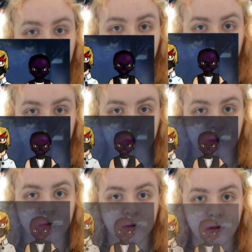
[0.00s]
hours to
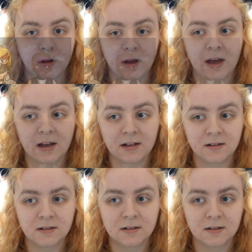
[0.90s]
do
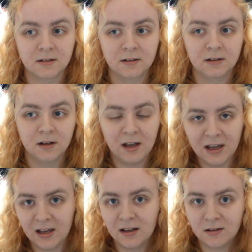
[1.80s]
and I,
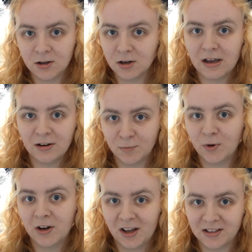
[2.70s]
oh, no,
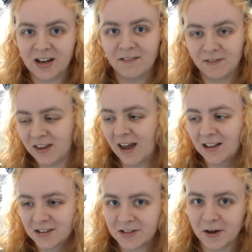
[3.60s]
nobody got time for that.
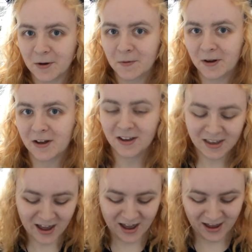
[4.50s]
So uh,
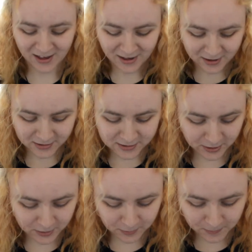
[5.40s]
yeah,
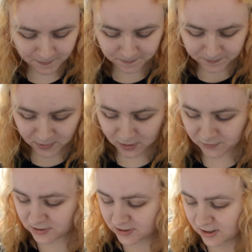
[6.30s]
so
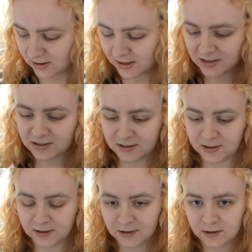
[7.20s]
obviously
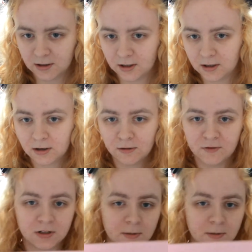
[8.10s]
that's, I don't know if it's going